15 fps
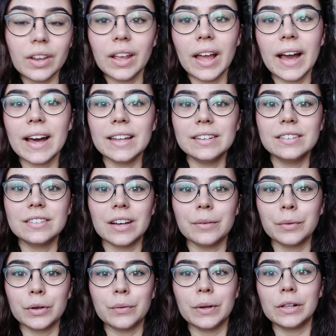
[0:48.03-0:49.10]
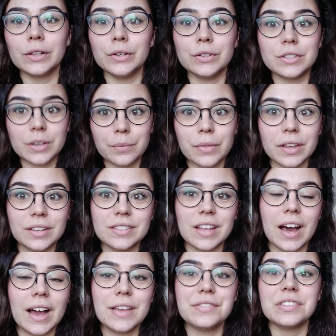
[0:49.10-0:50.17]
I'm going to include some things
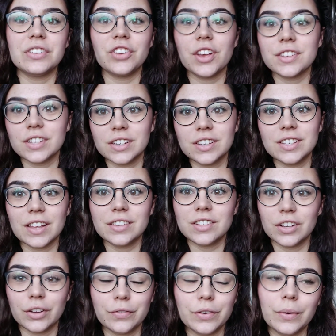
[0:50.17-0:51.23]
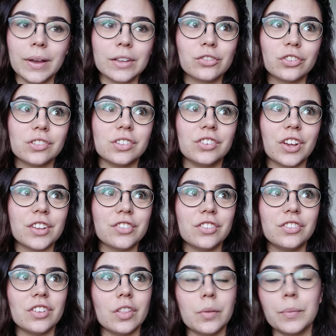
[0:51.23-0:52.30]
that I suggested because I stuck a few extra
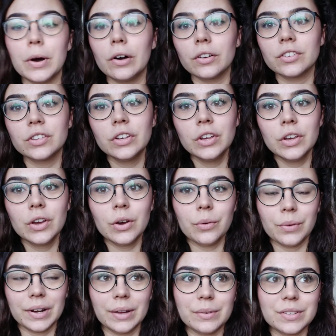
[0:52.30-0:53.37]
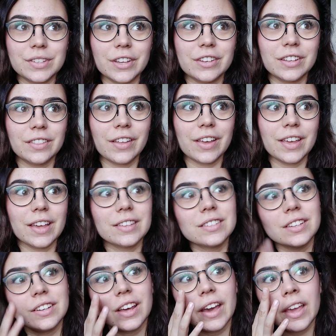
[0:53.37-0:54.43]
suggestions in the box when I was sitting there
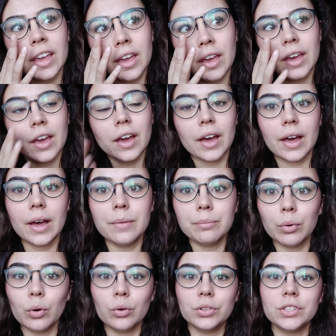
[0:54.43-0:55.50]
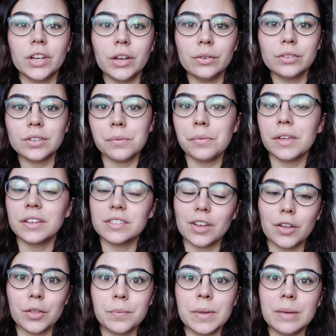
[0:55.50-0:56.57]
yesterday. But also some things
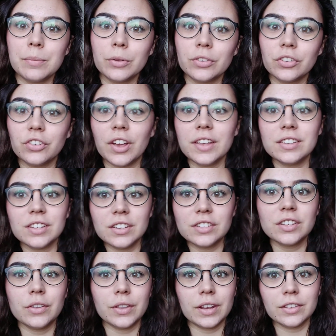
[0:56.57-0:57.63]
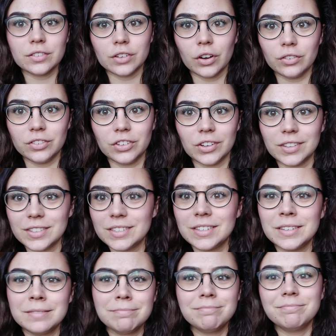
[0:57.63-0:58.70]
that other people suggested so that it's not just
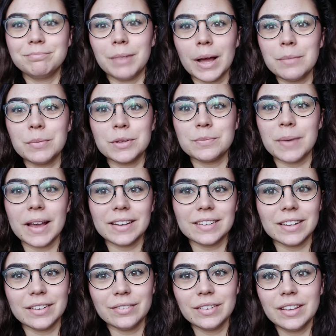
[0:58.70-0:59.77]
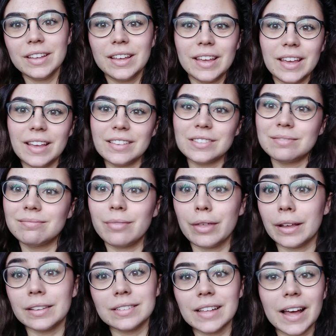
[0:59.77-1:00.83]
my perspective, it's
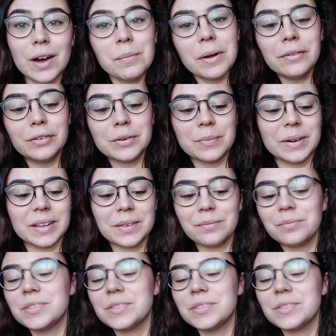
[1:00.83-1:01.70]
things that help everybody.